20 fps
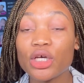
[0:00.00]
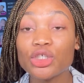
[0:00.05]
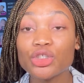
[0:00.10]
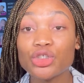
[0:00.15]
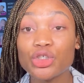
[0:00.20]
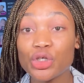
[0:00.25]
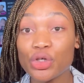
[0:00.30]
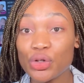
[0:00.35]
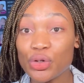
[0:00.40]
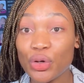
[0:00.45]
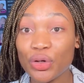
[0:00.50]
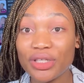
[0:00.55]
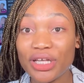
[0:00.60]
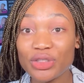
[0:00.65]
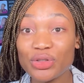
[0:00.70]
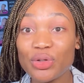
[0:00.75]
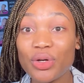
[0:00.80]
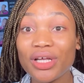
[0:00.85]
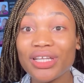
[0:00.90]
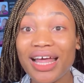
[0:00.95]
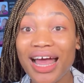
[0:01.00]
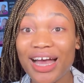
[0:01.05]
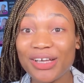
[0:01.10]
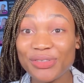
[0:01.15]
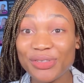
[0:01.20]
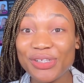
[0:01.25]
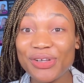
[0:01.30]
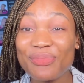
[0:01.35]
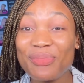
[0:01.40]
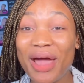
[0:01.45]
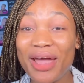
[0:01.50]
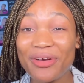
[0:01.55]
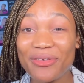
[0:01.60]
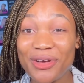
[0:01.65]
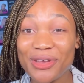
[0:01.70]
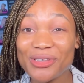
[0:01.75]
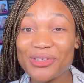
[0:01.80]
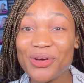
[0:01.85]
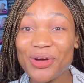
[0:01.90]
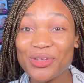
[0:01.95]
Do you know that you can actually
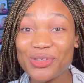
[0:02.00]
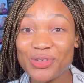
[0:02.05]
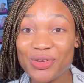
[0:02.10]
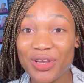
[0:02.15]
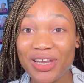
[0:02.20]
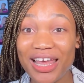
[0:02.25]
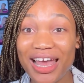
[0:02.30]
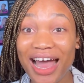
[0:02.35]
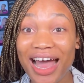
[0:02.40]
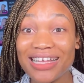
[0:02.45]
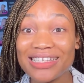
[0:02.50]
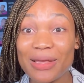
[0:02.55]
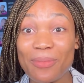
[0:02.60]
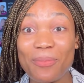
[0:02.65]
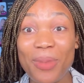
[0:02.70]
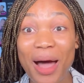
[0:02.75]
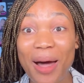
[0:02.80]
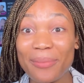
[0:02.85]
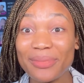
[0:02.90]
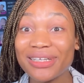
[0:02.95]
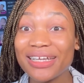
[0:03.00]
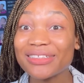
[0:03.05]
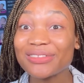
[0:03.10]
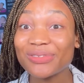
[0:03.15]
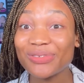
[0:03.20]
migrate to Australia as a permanent